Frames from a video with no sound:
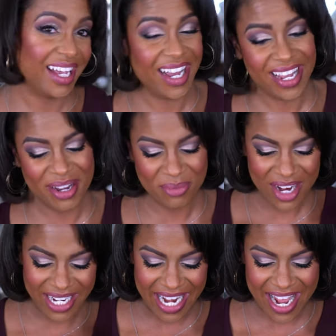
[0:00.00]
like I am
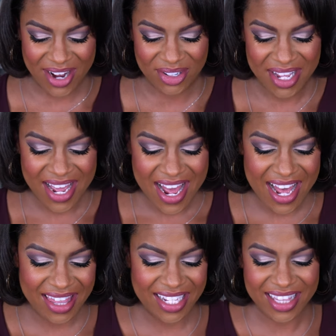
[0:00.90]
right now,
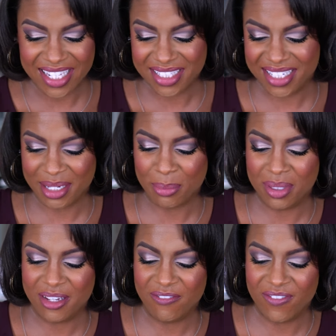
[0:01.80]
I think that's going to
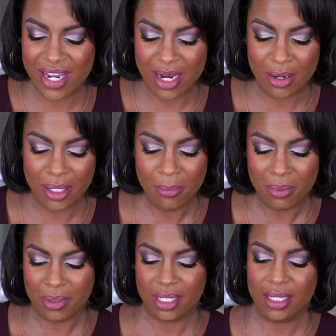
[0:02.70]
be very
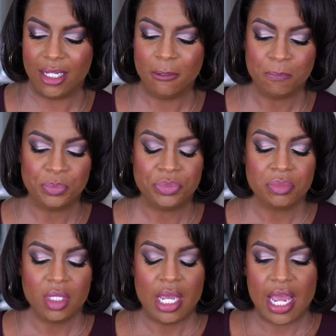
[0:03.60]
pretty.
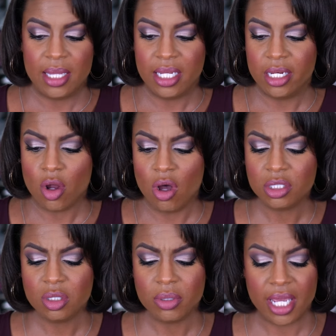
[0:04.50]
And then it
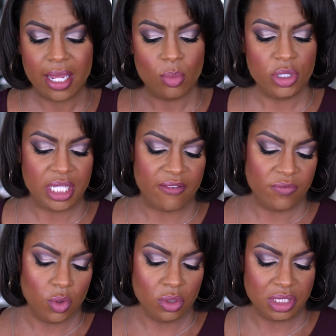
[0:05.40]
also came with a
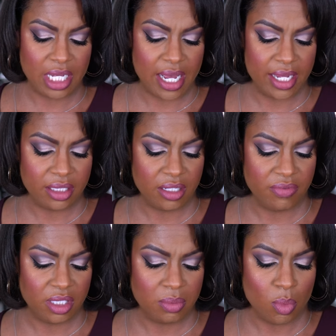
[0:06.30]
full size
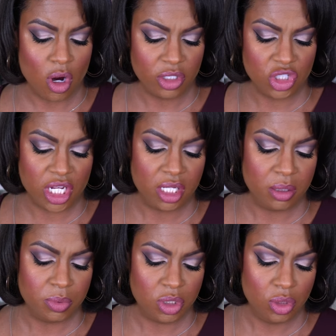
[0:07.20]
of this Marc
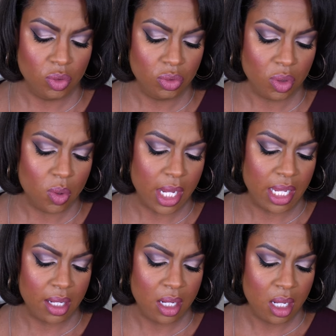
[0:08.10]
Jacobs
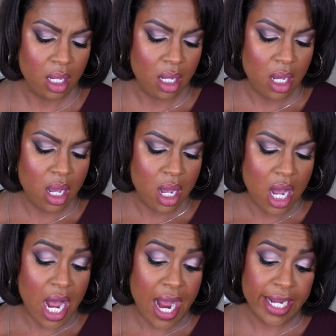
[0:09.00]
Youthquake
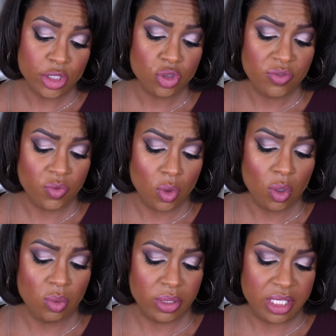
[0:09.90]
Hydrofull